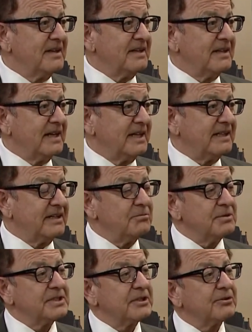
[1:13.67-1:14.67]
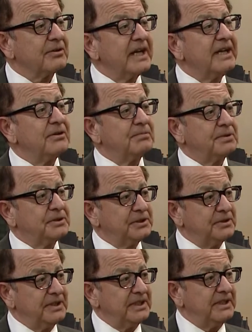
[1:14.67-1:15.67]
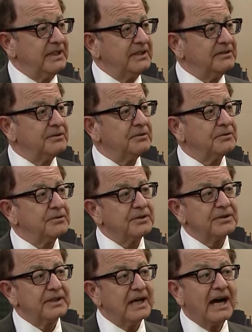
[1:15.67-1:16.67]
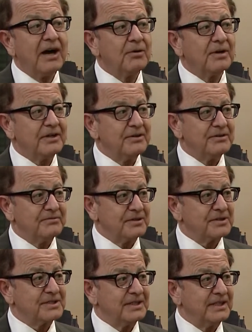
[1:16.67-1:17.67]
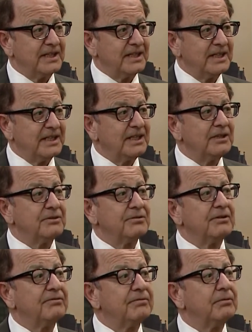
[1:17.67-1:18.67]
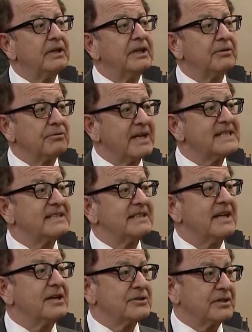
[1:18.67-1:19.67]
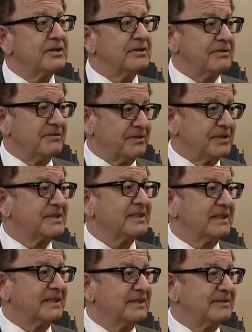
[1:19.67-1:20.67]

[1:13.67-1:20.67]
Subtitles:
that it was a great opportunity to turn our university into a fully residential university.